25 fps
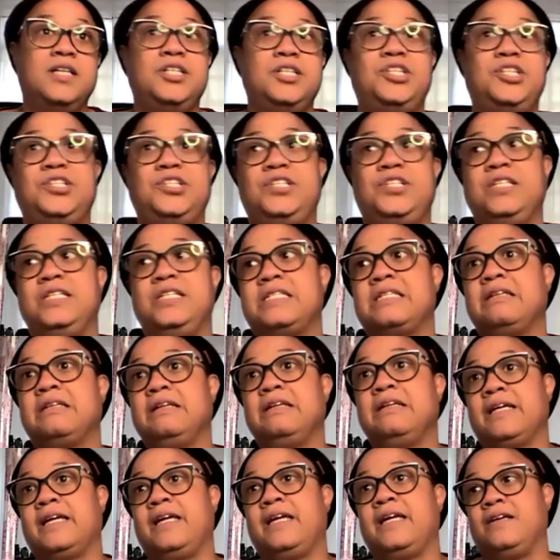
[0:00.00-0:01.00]
She's
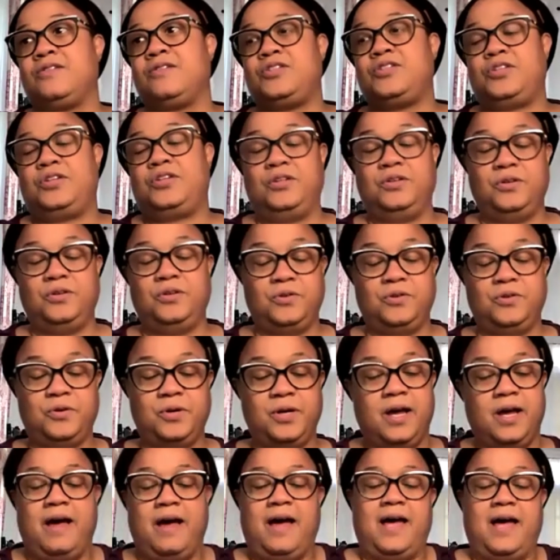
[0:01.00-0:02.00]
looking
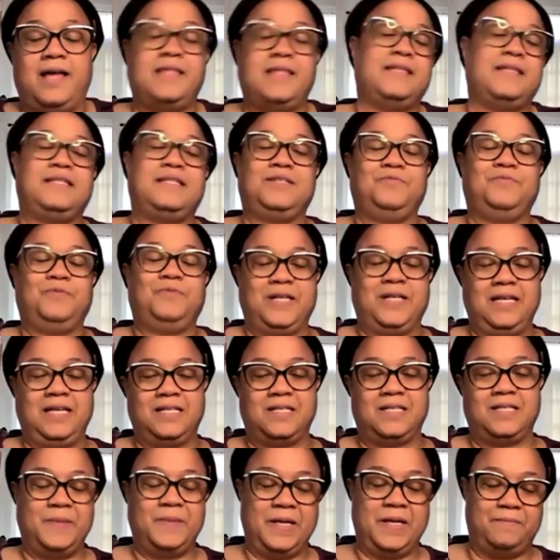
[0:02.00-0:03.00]
to, and this is what
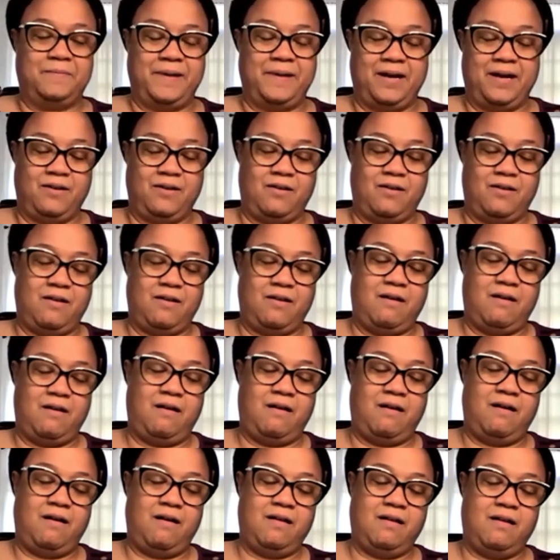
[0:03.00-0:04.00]
gets me about calling
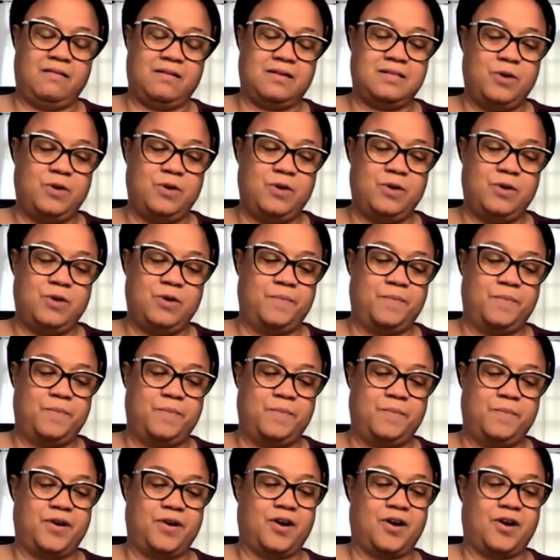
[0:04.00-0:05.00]
someone a
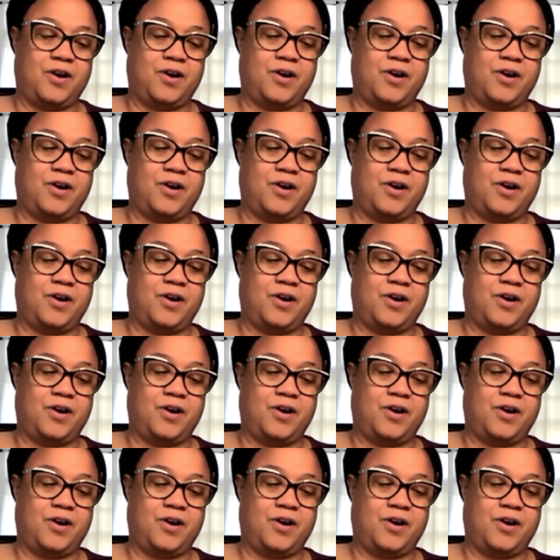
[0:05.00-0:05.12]
progressive,